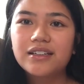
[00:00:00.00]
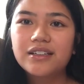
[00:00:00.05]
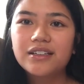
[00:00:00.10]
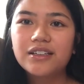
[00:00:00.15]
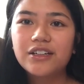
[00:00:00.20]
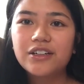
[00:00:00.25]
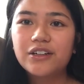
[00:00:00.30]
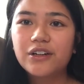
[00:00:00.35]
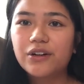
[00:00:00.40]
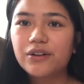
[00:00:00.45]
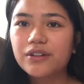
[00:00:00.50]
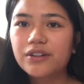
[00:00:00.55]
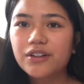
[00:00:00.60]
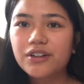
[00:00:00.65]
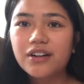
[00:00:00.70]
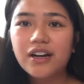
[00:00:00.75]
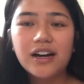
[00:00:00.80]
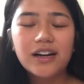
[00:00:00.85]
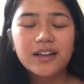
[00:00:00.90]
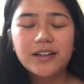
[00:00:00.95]
you know,
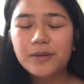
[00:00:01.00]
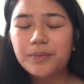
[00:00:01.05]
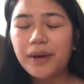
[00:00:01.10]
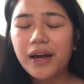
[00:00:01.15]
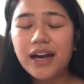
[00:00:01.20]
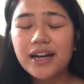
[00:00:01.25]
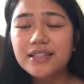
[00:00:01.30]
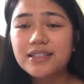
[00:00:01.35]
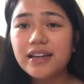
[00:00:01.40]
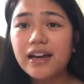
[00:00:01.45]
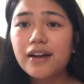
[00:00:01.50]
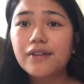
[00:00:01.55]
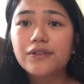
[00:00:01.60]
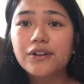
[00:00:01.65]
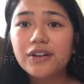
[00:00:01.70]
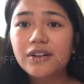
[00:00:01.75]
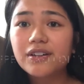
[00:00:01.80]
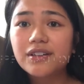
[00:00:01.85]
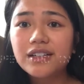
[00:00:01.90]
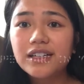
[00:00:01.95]
you're not going to pass
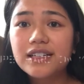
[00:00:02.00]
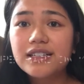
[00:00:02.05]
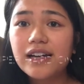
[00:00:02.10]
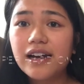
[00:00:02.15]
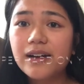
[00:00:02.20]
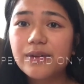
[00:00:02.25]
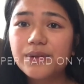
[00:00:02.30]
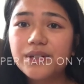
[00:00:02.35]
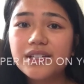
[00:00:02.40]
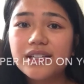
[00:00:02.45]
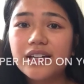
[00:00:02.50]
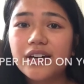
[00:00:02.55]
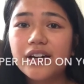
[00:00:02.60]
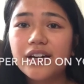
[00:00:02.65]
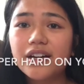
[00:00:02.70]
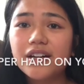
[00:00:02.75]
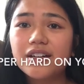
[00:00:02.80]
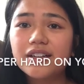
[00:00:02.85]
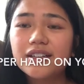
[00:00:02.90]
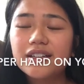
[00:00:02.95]
ever, because I was
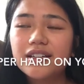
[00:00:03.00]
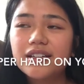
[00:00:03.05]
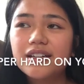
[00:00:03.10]
there.